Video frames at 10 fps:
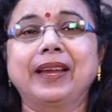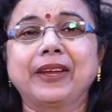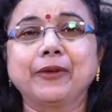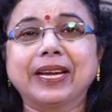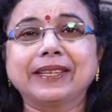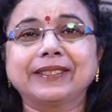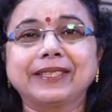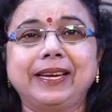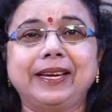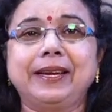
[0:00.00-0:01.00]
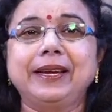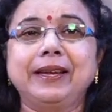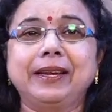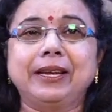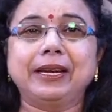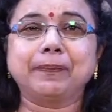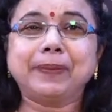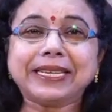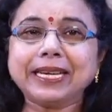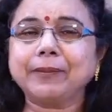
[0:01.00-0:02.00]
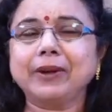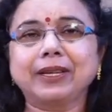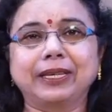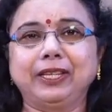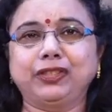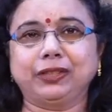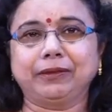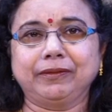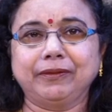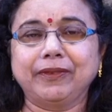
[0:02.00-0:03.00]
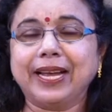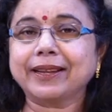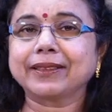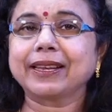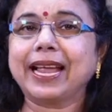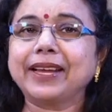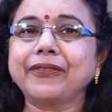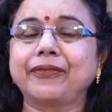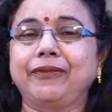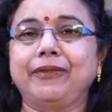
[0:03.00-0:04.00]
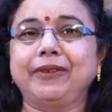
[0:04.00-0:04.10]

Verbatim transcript: you can say a pitiable condition where the life